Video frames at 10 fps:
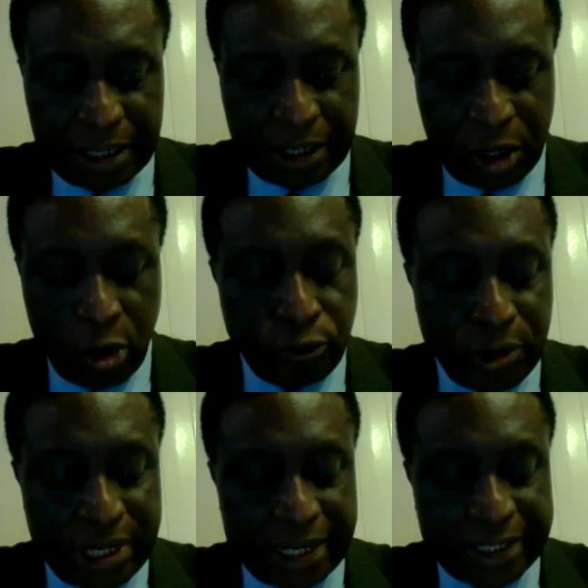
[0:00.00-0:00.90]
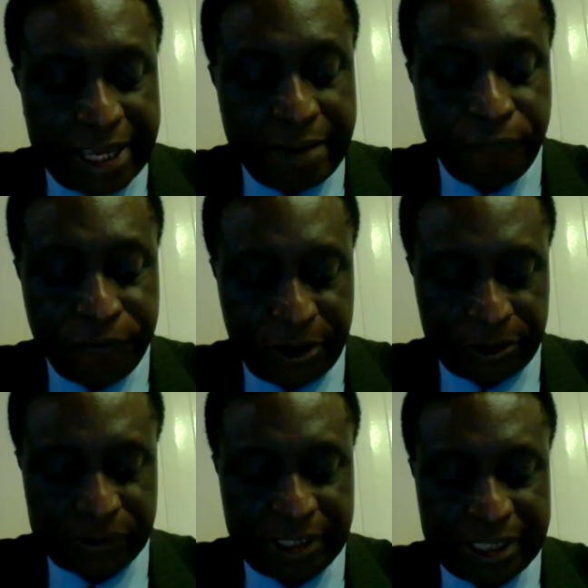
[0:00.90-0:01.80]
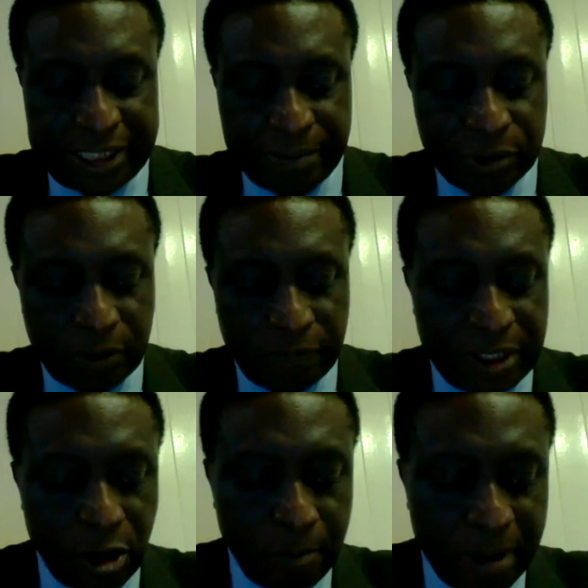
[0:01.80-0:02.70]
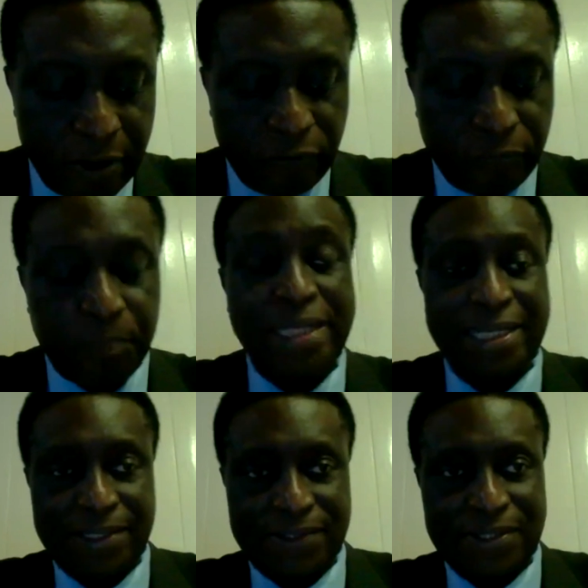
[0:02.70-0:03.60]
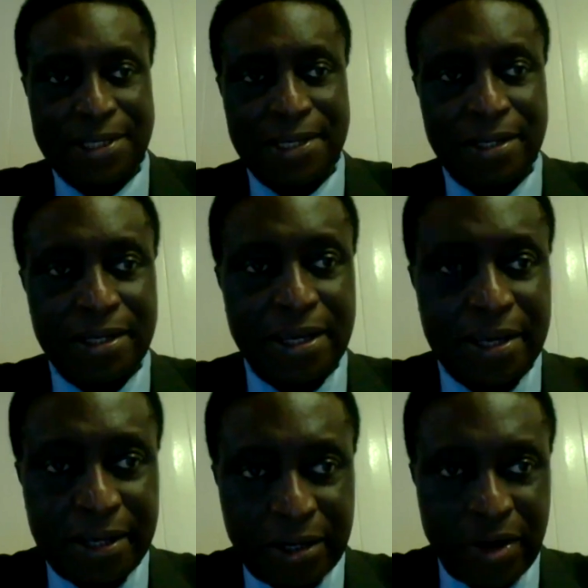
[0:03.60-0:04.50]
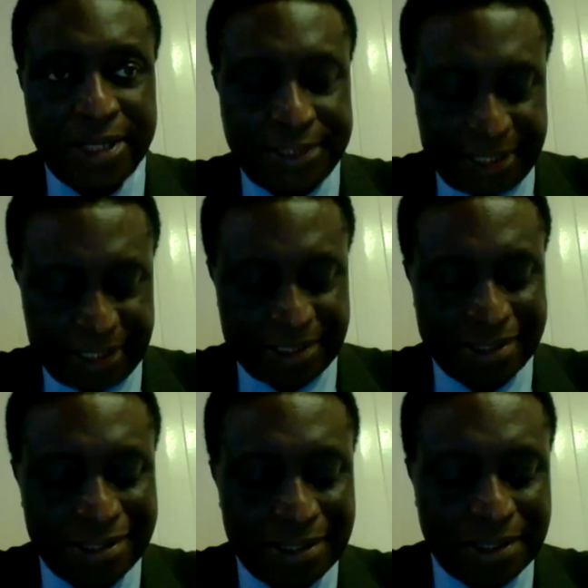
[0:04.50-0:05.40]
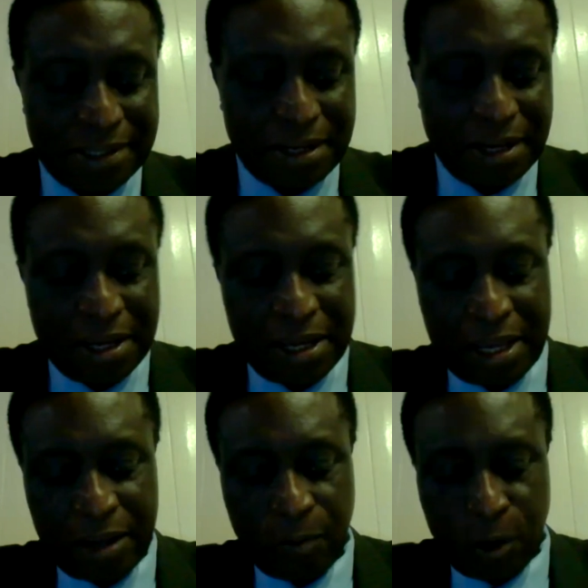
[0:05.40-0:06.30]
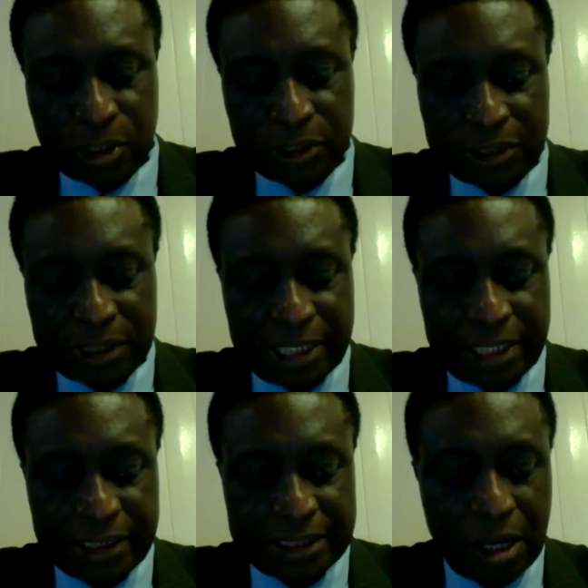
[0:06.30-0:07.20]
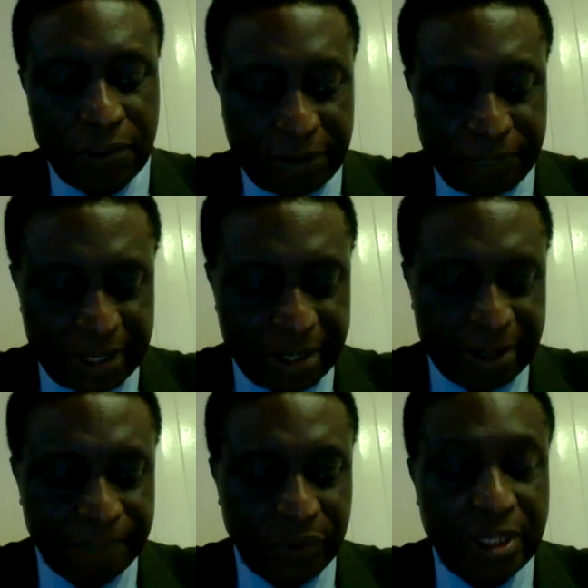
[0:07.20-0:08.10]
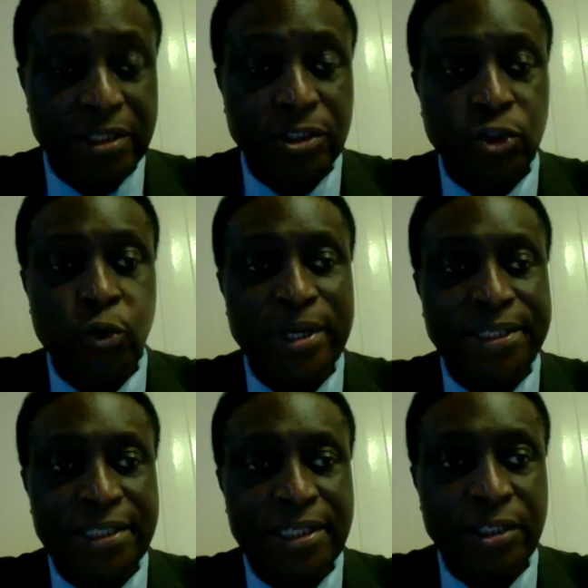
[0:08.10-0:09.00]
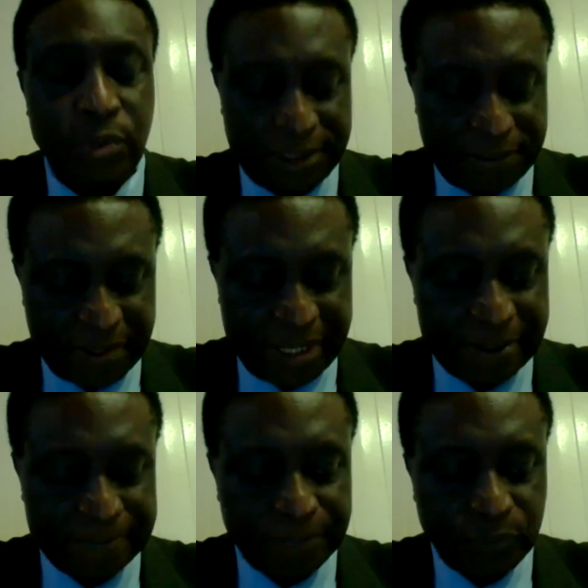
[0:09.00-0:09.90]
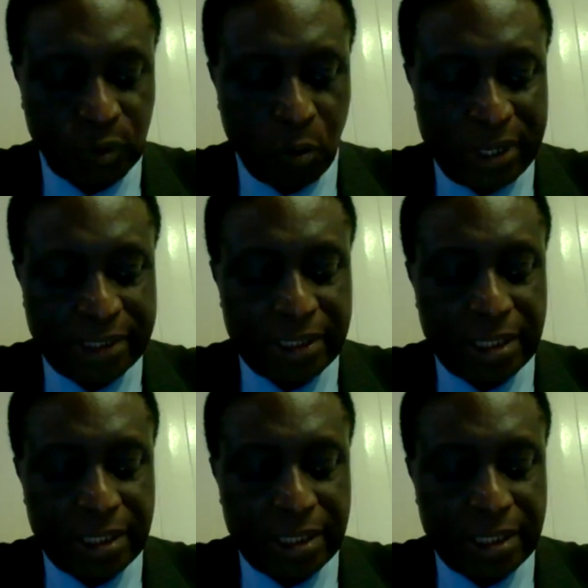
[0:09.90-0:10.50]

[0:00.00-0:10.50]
country that came first in terms of the number of patents granted was South Africa in 2023, with